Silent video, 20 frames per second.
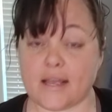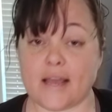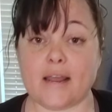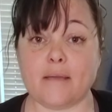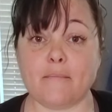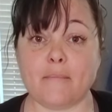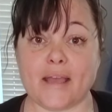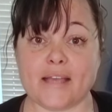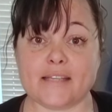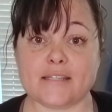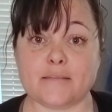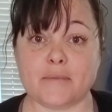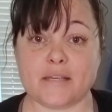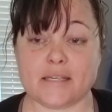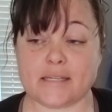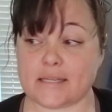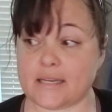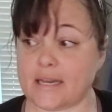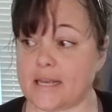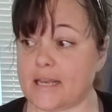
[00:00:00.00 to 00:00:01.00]
and it makes me
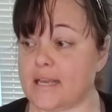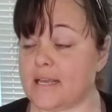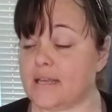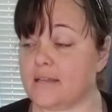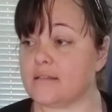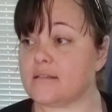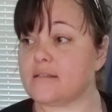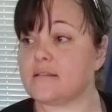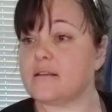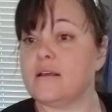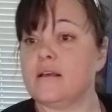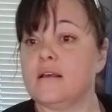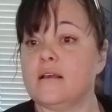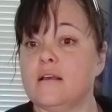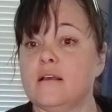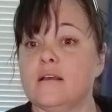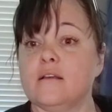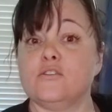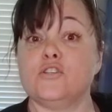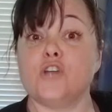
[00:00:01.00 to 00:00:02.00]
sneeze,
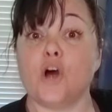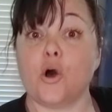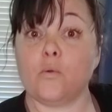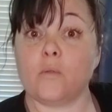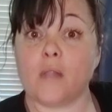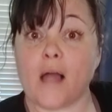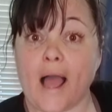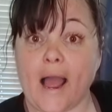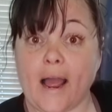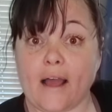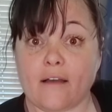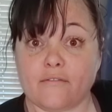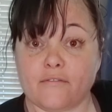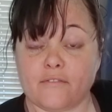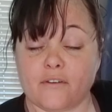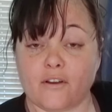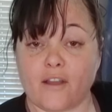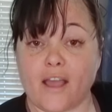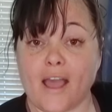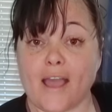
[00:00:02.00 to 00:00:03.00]
don't laugh,
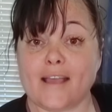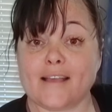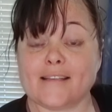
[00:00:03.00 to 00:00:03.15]
okay?